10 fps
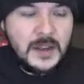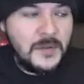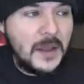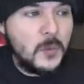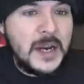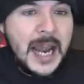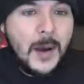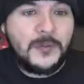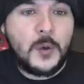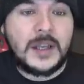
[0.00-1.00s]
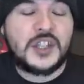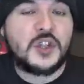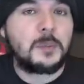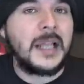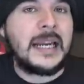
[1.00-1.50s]
that we now have to
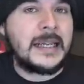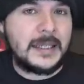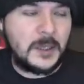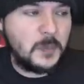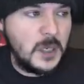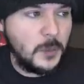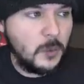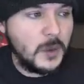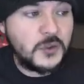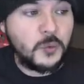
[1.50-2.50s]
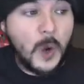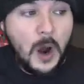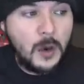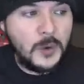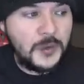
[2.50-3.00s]
explain it to people, what's
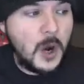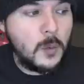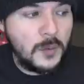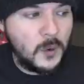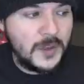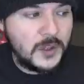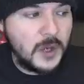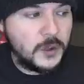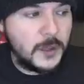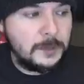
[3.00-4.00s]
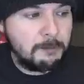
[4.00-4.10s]
wrong with this country,